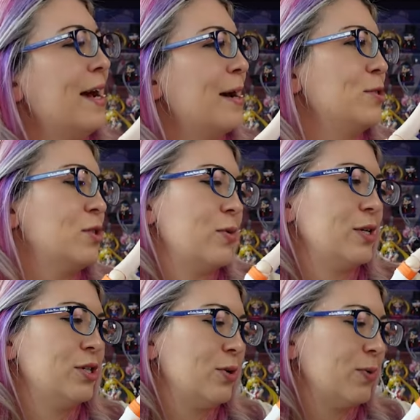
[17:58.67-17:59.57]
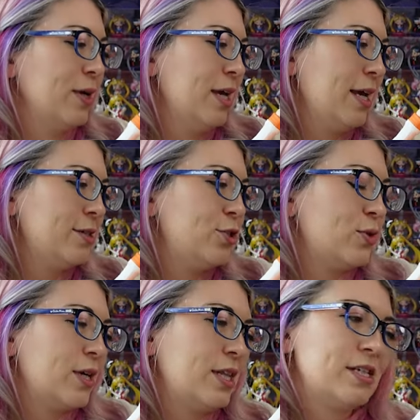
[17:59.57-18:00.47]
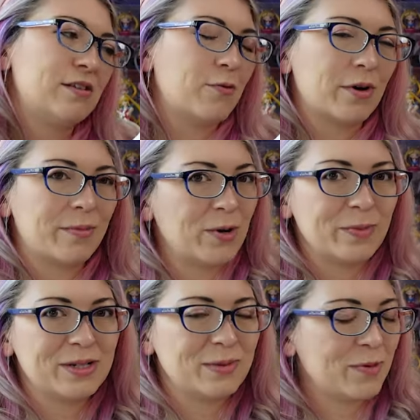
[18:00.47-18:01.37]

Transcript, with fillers: I'm just going to enjoy this for a moment